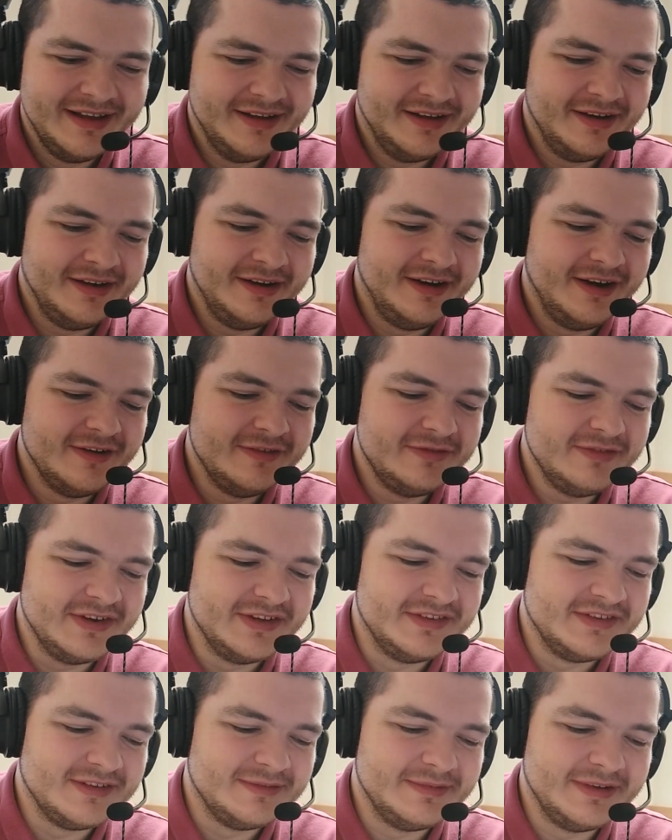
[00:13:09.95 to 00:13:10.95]
Oh, I've
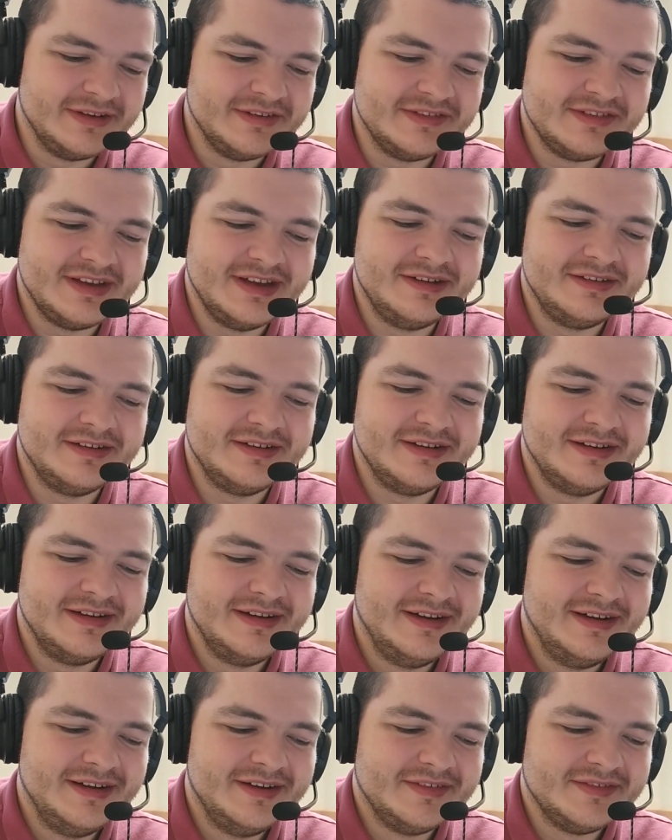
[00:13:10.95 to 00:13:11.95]
written some notes down.
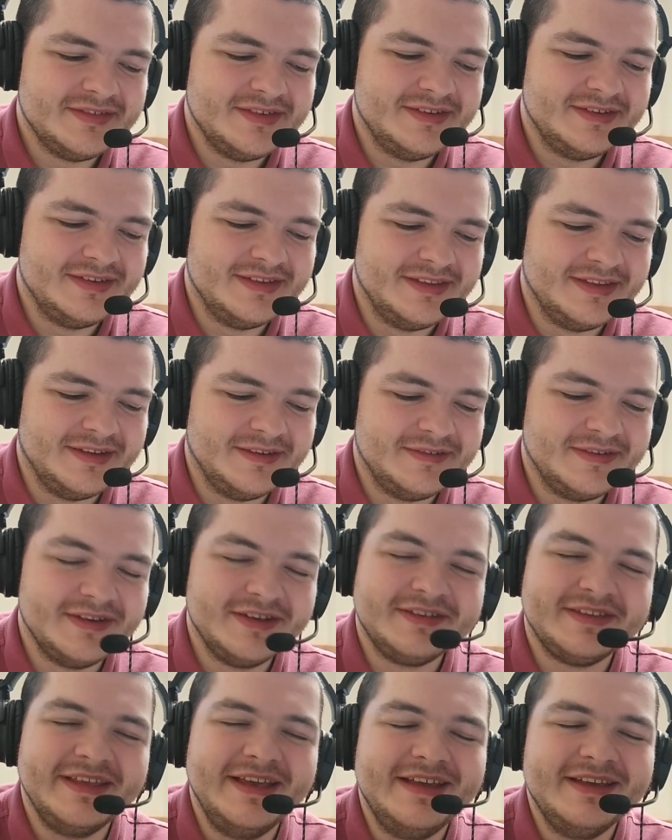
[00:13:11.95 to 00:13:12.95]

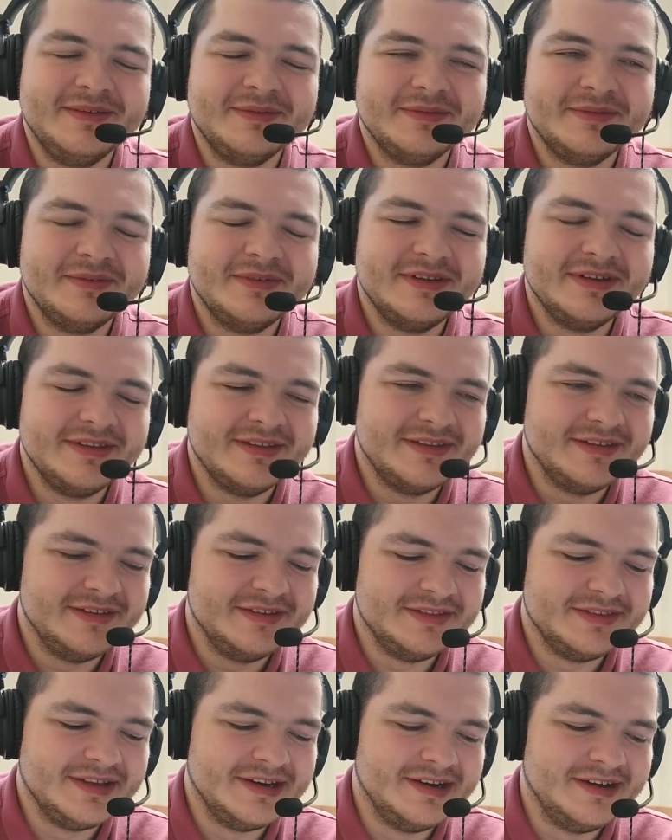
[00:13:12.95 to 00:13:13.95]
Firstly,
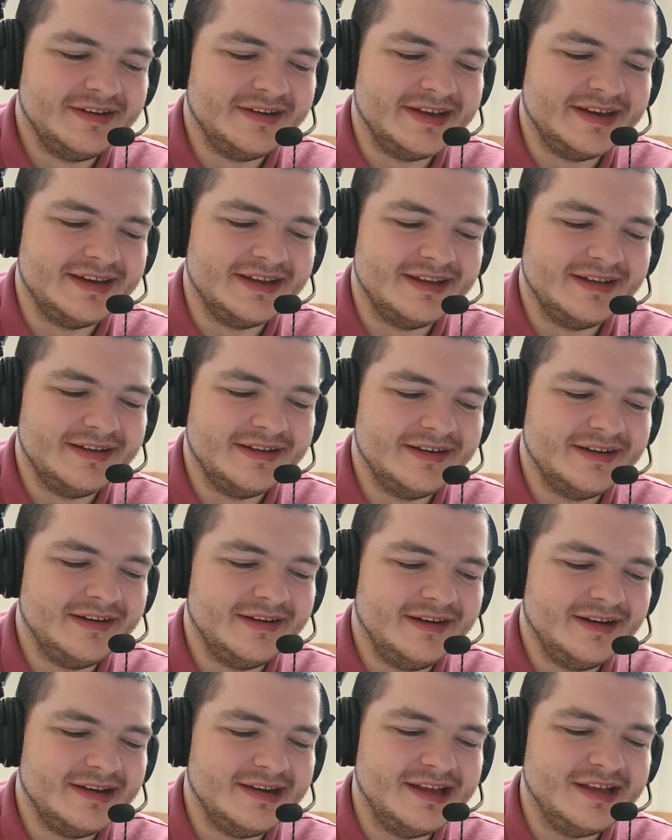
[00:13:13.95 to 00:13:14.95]
the line,
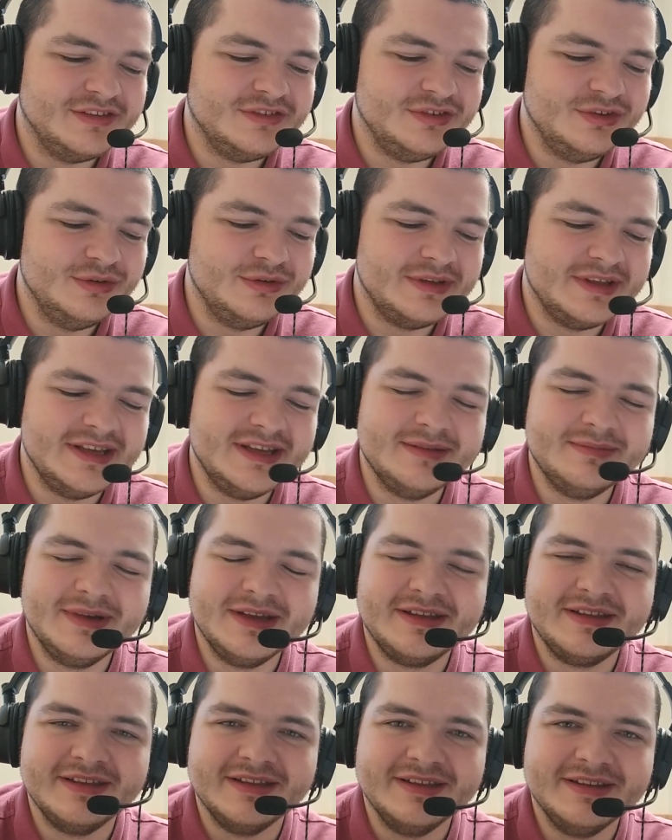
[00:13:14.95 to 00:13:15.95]
"I let you keep
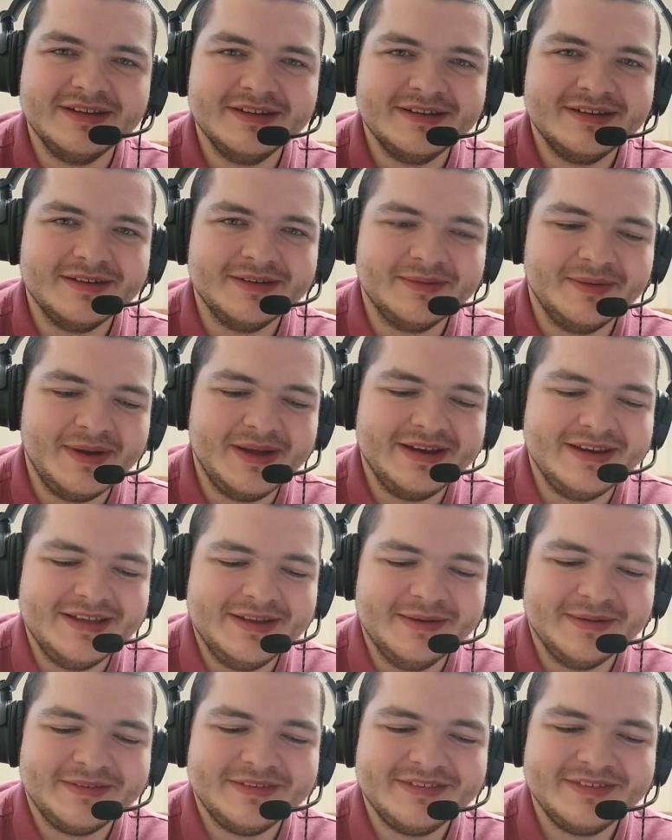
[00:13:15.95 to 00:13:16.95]
Mickey," when
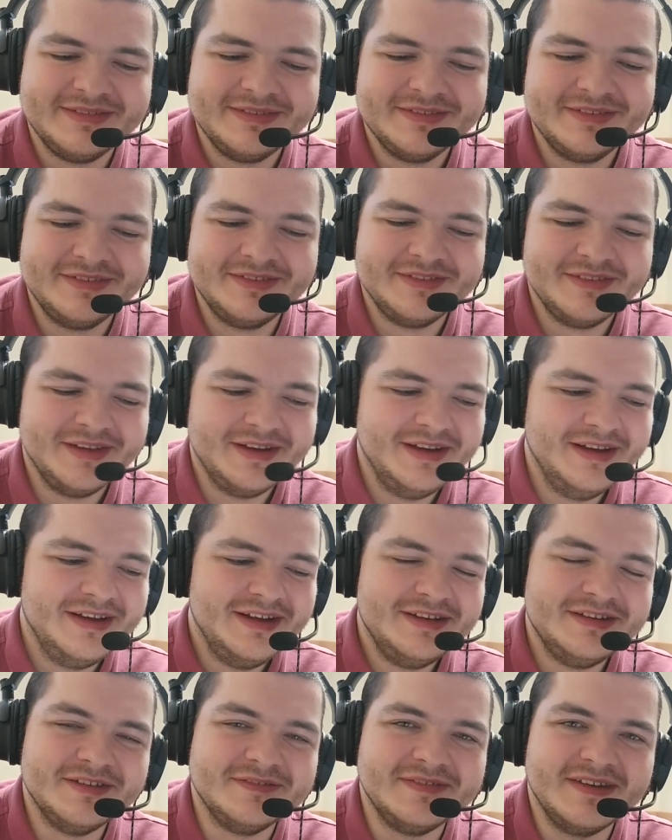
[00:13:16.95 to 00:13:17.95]
he was
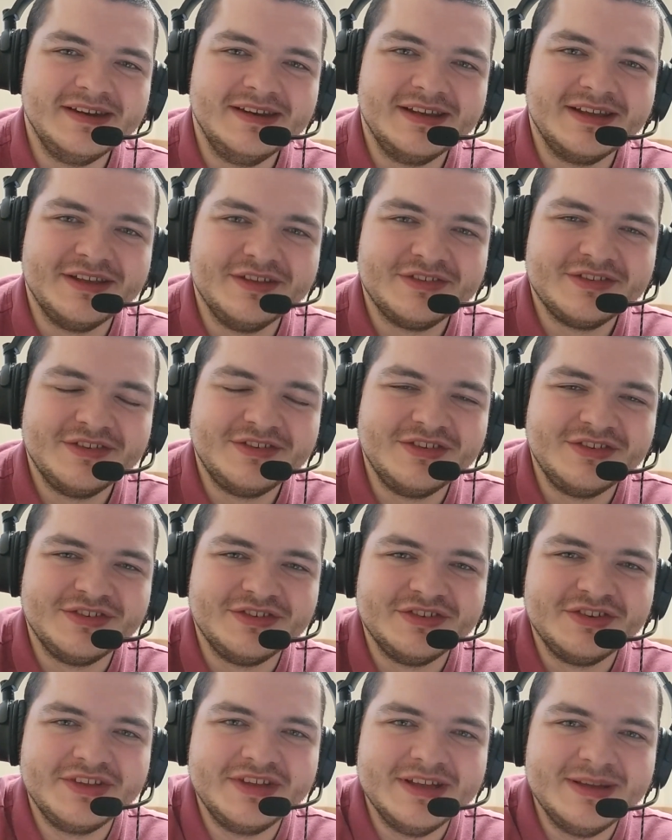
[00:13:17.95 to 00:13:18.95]
defending his
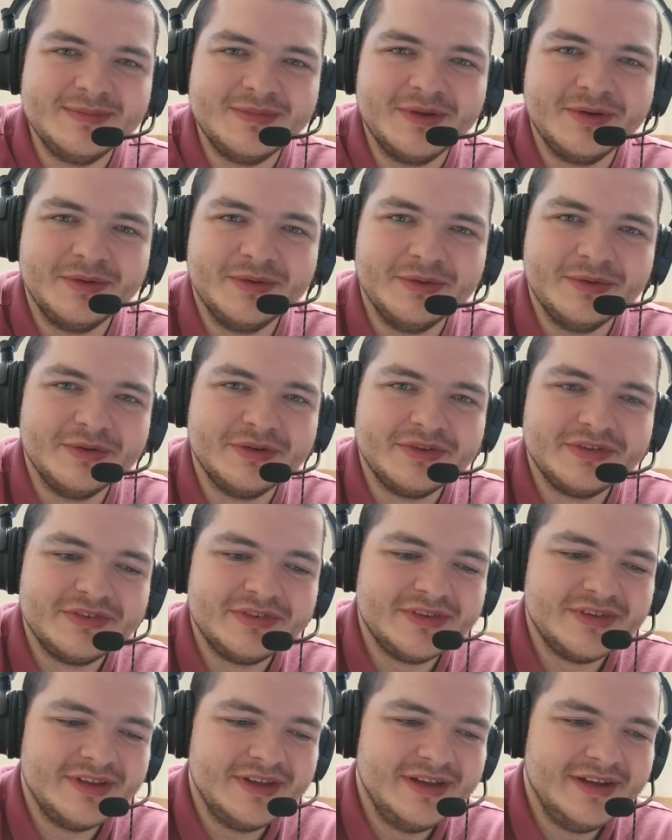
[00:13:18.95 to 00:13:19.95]
decision to keep the
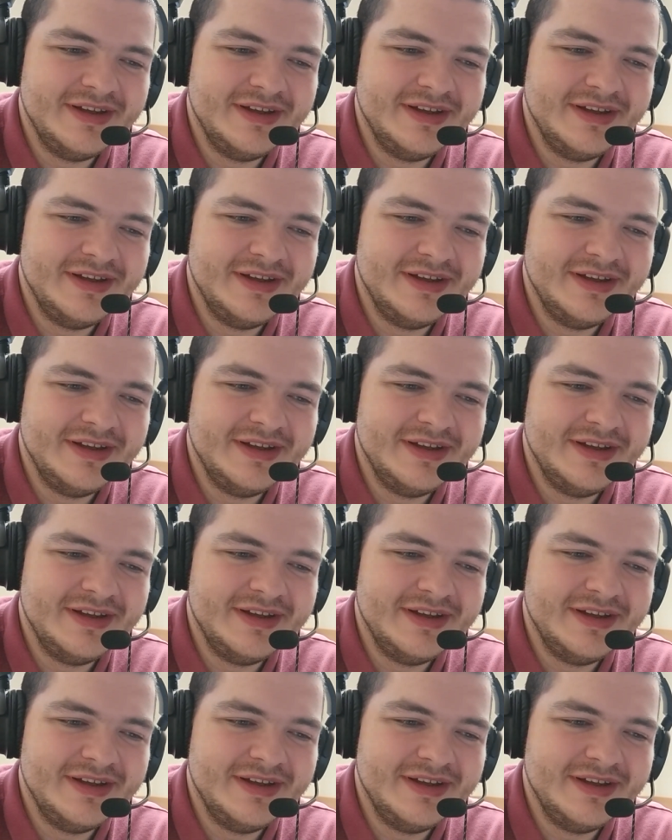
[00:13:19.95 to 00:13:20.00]
horse.